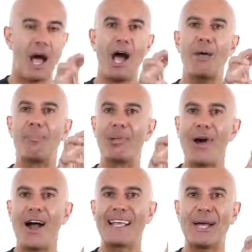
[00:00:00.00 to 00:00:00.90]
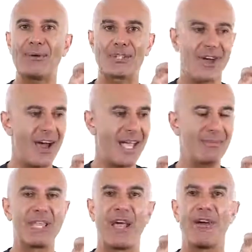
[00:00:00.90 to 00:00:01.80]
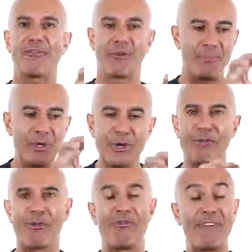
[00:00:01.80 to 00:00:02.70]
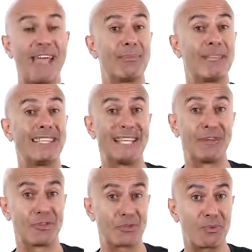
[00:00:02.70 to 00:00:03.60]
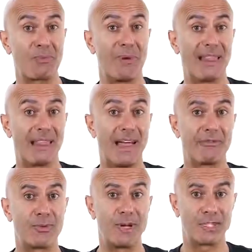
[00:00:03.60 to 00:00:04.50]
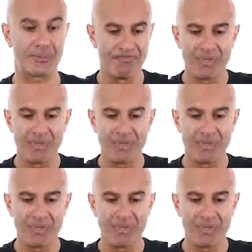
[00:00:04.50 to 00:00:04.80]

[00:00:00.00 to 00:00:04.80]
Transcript: I block out times for beautiful family dinners with my loved ones.